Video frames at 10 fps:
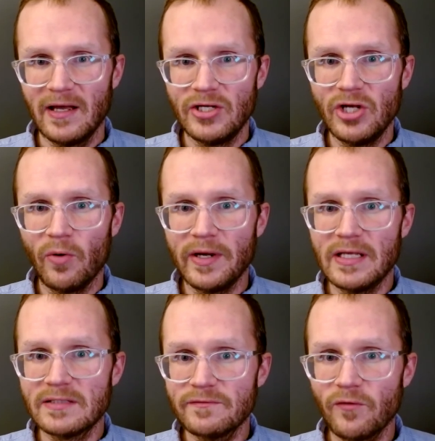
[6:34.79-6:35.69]
no one
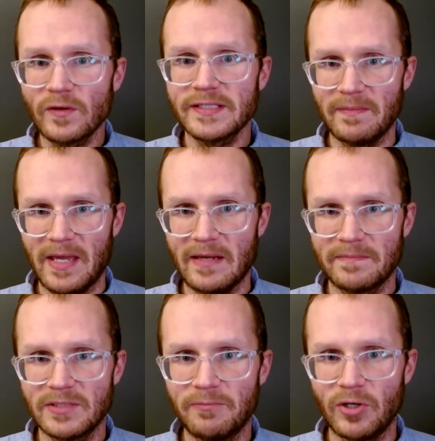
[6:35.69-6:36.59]
is forcing me
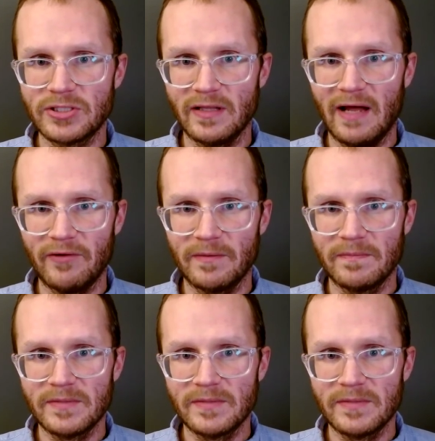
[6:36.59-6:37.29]
to push the lever.